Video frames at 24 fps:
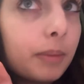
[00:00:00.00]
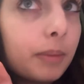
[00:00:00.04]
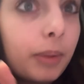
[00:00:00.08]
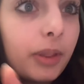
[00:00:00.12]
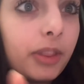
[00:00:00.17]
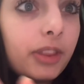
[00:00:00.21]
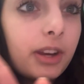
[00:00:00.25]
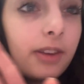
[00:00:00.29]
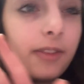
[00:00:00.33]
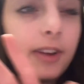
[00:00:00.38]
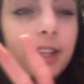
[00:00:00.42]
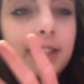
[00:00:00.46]

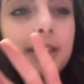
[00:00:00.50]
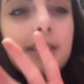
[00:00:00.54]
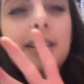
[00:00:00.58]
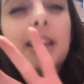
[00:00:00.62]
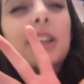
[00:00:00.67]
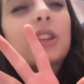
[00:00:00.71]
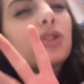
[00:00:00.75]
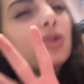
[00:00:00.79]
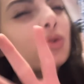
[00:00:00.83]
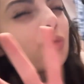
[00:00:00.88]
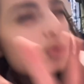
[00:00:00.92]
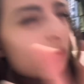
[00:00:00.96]
Both the Devices,
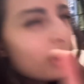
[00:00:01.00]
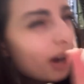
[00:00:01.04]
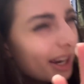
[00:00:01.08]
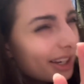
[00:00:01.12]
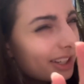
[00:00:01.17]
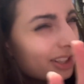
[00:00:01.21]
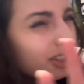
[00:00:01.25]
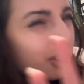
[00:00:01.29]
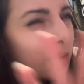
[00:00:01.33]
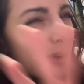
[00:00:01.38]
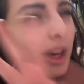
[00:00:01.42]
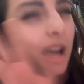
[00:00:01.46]
I try
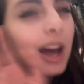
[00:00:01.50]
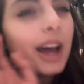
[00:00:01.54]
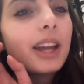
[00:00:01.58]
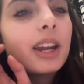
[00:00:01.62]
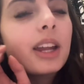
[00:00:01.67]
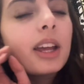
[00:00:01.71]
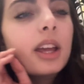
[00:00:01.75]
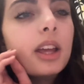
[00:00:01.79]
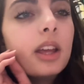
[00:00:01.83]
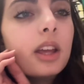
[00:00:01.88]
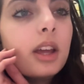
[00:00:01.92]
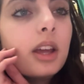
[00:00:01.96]
to do
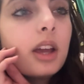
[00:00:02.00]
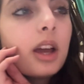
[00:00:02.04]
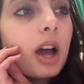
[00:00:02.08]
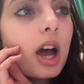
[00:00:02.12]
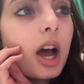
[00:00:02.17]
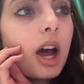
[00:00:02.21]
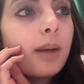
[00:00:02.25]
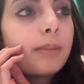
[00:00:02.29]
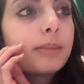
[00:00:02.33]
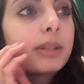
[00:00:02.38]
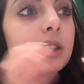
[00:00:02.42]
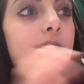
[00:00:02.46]

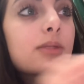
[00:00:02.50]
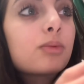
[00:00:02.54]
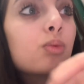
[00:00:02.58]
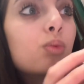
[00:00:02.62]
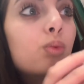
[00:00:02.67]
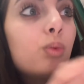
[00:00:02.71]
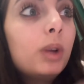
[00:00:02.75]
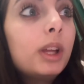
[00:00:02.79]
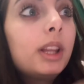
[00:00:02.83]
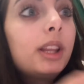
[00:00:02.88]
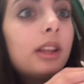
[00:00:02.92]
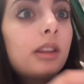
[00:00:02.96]
that, since
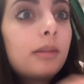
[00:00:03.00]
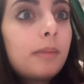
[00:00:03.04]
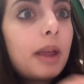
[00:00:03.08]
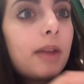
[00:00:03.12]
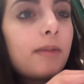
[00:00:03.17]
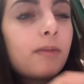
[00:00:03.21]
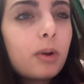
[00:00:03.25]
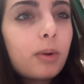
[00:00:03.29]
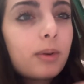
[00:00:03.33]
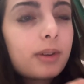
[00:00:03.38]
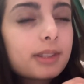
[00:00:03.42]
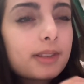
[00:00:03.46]
really the
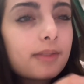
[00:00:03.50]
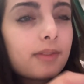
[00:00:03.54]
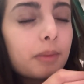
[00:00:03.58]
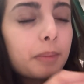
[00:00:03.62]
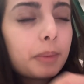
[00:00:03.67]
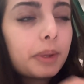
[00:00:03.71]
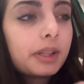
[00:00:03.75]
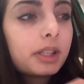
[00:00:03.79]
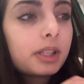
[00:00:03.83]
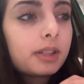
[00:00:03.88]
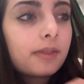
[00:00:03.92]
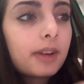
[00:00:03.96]
main focus of the
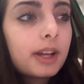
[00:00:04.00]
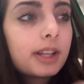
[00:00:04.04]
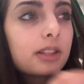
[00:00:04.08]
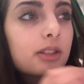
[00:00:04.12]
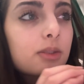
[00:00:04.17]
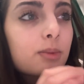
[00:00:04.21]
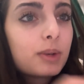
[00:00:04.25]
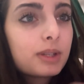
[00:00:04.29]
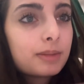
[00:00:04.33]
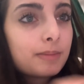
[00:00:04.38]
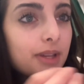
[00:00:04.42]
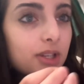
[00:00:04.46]
Both the
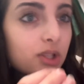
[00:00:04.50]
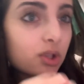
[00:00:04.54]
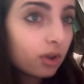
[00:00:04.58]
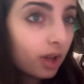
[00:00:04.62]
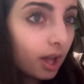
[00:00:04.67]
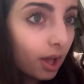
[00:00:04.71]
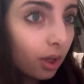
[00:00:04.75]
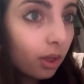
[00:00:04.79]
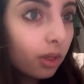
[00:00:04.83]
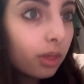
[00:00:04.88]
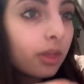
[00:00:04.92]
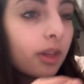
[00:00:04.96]
Devices was mental
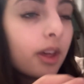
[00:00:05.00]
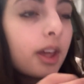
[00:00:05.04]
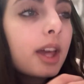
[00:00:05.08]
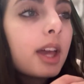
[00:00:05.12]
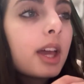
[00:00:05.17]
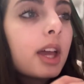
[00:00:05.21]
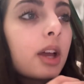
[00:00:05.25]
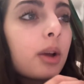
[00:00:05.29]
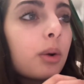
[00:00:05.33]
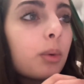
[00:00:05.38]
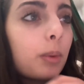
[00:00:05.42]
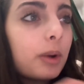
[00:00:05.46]
health,
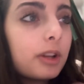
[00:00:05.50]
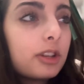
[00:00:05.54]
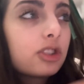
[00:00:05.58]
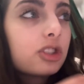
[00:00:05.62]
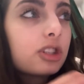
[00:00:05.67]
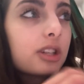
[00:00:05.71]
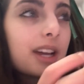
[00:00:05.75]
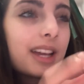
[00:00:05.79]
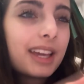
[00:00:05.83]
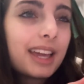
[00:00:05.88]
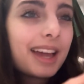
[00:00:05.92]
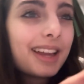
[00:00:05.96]

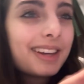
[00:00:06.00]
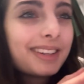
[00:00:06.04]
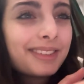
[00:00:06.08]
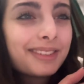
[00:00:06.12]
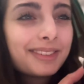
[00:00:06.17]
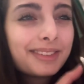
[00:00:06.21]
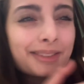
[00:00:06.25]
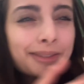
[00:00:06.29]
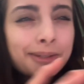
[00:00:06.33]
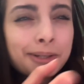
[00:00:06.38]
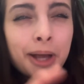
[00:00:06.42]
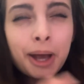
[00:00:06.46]
which
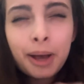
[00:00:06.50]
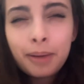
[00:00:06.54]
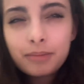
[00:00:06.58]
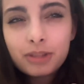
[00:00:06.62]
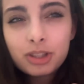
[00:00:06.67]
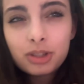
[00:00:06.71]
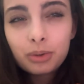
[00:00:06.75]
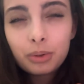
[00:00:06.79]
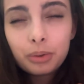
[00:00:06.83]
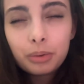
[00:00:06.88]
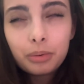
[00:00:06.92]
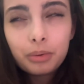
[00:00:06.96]
again
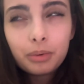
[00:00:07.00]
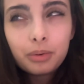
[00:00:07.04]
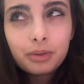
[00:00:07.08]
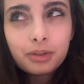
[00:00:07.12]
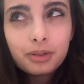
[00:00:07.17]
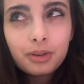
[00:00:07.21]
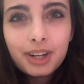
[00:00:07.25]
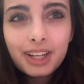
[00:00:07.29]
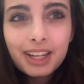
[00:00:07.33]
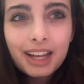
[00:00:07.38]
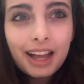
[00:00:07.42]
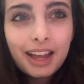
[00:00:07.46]
comes through
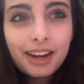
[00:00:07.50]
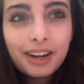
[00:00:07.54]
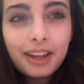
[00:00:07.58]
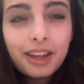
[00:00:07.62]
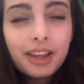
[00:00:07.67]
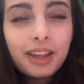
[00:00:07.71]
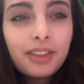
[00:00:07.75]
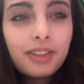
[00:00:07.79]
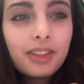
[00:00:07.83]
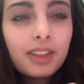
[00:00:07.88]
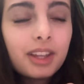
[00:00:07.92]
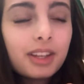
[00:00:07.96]
sort of
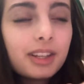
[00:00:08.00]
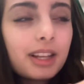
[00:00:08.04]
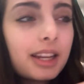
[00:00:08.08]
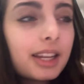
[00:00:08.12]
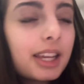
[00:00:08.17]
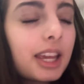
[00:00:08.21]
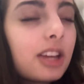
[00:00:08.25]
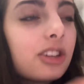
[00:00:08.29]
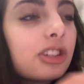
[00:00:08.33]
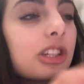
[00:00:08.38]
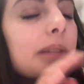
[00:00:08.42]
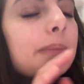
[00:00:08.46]
kinda in the
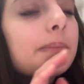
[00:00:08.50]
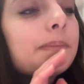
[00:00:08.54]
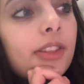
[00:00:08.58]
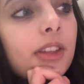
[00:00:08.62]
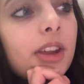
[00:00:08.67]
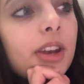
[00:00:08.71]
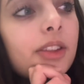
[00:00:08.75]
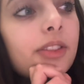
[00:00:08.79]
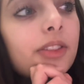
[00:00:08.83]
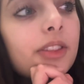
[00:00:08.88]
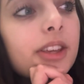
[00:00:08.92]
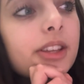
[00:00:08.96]
dedication.
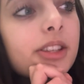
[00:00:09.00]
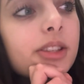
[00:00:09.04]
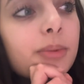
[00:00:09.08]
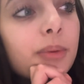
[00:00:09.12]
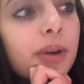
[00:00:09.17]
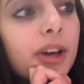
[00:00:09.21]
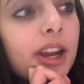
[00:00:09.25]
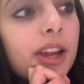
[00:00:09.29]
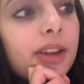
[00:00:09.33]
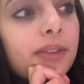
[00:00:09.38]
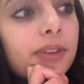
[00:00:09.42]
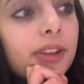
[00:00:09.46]
And in this
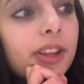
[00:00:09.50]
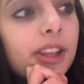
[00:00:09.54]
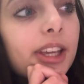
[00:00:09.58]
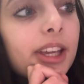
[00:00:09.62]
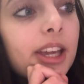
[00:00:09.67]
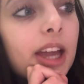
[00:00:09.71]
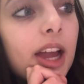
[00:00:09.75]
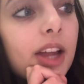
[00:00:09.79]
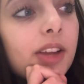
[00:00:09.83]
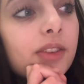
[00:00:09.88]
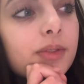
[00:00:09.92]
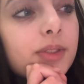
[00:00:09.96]
one, I feel
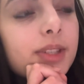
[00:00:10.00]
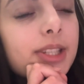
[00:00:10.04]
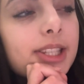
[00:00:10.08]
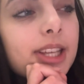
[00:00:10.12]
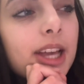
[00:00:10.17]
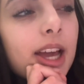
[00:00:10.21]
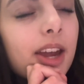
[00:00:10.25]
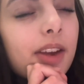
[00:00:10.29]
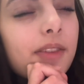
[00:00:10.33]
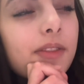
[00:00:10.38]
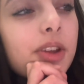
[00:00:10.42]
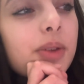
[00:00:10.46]
like I'm just
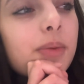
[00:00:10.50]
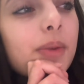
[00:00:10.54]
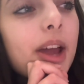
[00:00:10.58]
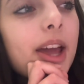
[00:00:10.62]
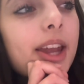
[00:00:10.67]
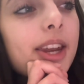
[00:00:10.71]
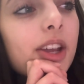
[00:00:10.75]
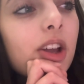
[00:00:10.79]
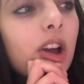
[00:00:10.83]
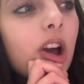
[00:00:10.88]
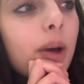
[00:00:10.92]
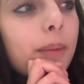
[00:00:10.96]
kind of
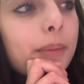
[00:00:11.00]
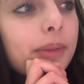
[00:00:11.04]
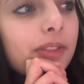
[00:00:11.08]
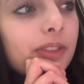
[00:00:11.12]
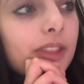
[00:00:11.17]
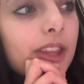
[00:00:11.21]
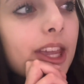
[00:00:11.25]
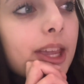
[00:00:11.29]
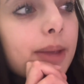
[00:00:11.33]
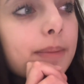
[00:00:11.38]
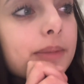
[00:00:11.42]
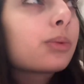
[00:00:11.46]
uniting common
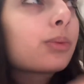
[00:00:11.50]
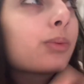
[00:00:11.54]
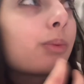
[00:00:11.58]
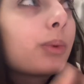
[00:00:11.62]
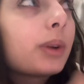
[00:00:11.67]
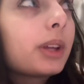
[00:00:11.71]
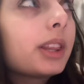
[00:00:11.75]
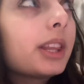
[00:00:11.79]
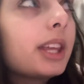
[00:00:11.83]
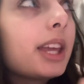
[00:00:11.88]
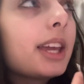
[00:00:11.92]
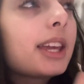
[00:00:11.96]
themes.
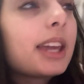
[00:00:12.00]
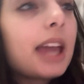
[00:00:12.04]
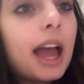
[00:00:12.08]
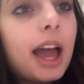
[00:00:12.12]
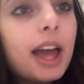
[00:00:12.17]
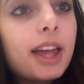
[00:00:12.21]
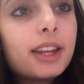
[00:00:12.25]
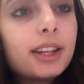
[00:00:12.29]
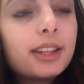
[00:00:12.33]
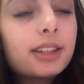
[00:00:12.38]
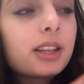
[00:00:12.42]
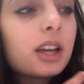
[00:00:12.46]
Really,
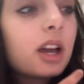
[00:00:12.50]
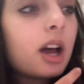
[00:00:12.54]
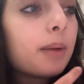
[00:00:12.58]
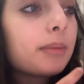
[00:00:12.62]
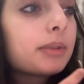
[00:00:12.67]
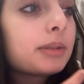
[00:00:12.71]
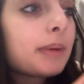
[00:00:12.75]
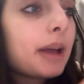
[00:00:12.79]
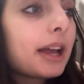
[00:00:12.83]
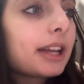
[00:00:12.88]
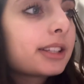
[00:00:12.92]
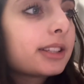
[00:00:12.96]
again, it
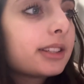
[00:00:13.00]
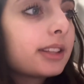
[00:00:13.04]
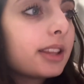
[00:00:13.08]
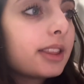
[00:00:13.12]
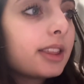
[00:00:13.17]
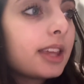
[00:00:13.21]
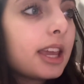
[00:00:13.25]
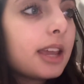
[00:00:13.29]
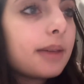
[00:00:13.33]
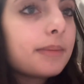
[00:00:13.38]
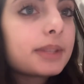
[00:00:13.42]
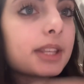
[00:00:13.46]
comes back to the
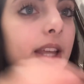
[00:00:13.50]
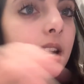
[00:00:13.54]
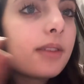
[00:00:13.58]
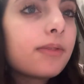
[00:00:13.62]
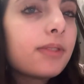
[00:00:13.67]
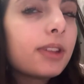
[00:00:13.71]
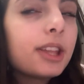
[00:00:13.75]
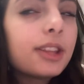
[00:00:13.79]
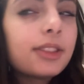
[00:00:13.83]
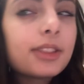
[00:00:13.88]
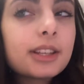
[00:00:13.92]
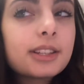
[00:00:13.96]
themes, and I
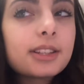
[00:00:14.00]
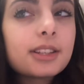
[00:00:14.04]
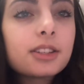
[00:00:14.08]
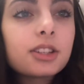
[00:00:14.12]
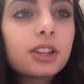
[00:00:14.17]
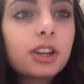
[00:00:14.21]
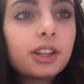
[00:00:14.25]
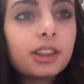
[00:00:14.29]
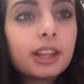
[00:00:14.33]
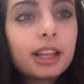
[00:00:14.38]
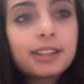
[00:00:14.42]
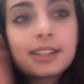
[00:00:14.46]
feel like this is
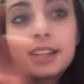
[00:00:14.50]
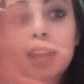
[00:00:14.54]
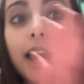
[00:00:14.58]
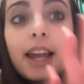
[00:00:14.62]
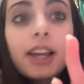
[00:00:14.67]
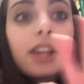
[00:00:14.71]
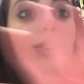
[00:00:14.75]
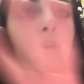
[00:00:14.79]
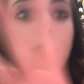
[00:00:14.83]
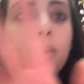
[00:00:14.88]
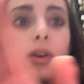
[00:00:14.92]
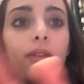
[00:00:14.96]
a good lesson. I
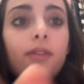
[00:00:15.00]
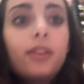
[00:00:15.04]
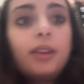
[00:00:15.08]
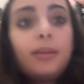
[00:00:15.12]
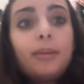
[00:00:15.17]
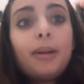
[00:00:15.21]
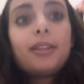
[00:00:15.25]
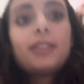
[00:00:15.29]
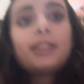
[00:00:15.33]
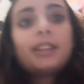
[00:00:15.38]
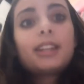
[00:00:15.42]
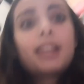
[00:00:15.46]
could do a whole video
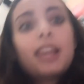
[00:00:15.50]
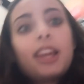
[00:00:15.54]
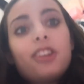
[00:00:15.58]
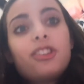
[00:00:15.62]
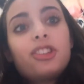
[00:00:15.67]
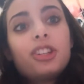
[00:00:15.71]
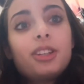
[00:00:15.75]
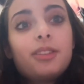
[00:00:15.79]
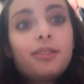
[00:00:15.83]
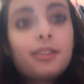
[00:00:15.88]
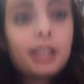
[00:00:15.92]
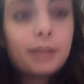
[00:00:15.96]
about
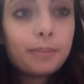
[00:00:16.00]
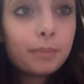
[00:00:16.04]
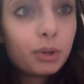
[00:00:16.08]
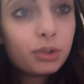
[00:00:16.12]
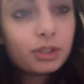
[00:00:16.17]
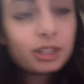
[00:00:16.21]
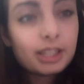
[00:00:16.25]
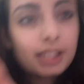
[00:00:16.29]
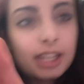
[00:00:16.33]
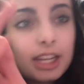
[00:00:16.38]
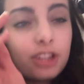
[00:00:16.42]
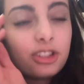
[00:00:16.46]
dedication, like
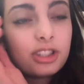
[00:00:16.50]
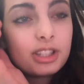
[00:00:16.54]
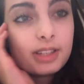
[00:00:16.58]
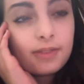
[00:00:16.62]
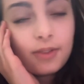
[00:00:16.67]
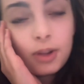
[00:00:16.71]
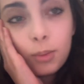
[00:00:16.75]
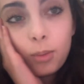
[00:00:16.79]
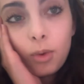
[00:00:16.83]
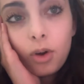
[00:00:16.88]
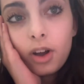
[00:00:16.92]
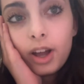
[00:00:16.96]
book dedications
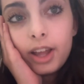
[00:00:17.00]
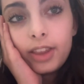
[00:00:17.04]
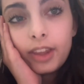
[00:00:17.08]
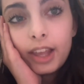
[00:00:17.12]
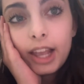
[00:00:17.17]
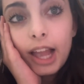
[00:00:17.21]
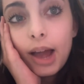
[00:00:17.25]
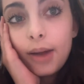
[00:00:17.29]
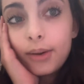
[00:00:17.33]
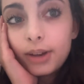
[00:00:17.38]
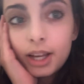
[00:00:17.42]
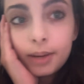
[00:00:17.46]
if you want,
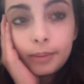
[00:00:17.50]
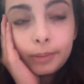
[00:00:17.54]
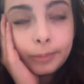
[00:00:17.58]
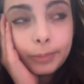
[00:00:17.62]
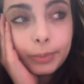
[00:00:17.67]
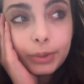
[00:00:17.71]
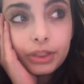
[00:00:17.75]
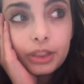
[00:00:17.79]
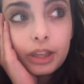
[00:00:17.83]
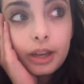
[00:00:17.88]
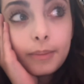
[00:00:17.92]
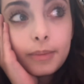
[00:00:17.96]
like how to come up
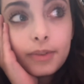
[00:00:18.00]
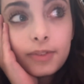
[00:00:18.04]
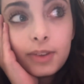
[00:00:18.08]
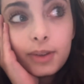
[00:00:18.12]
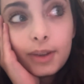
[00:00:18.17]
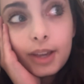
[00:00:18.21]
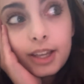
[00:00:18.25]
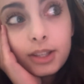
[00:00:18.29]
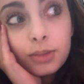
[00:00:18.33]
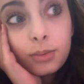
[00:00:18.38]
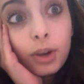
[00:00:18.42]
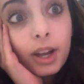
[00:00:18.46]
with them if
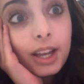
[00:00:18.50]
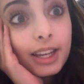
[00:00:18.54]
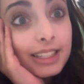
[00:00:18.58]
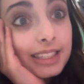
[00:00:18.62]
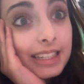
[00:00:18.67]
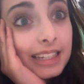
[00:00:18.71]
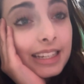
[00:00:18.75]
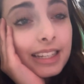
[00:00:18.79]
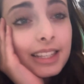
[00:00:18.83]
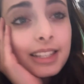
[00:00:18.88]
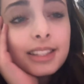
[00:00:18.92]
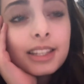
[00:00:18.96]
you guys want
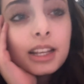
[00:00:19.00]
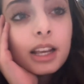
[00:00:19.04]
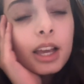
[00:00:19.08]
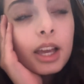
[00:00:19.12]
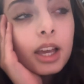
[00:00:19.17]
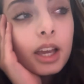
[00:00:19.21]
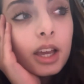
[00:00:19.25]
ideas.